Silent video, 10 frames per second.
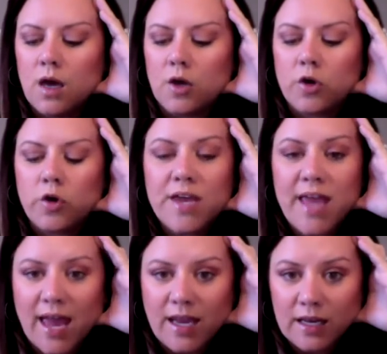
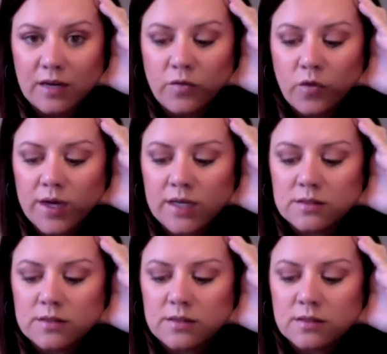create
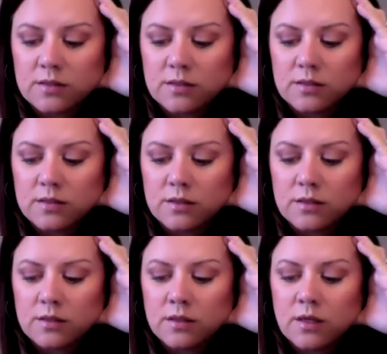invoice,
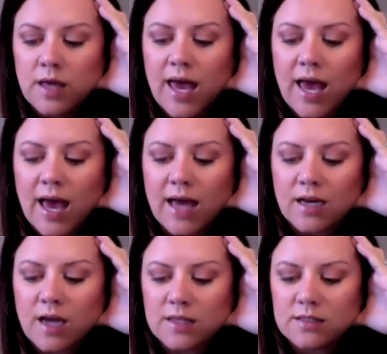add
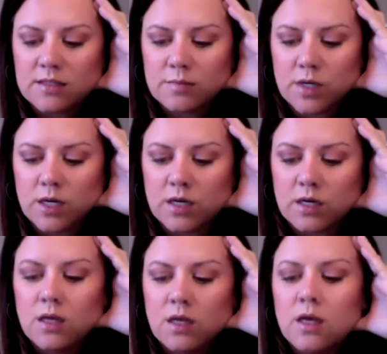a
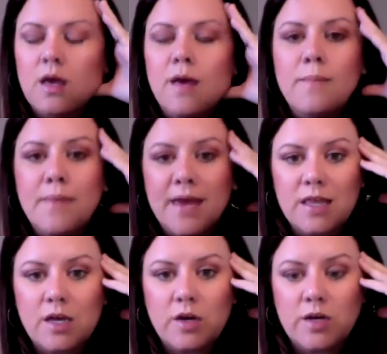customer, pick
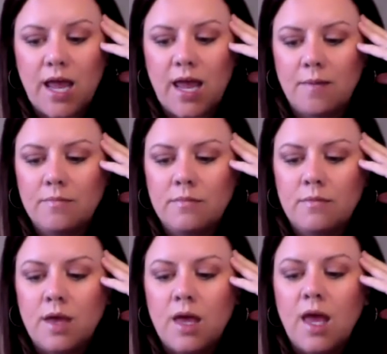their name,
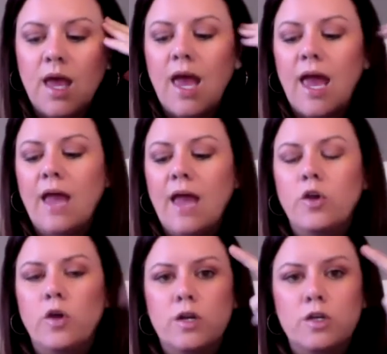and
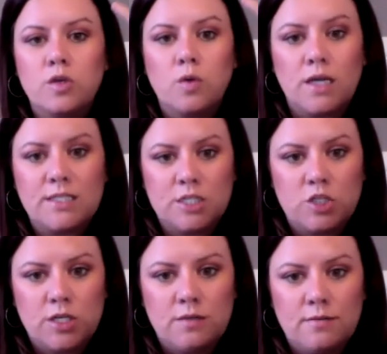you're going to do
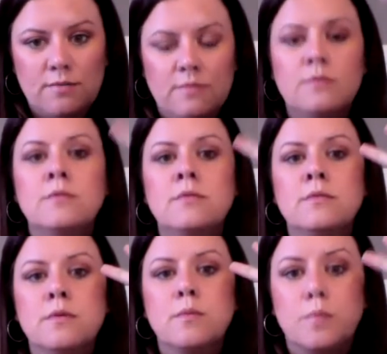audition,
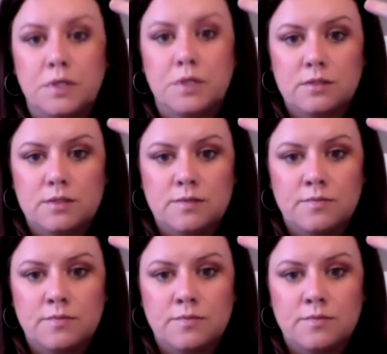books.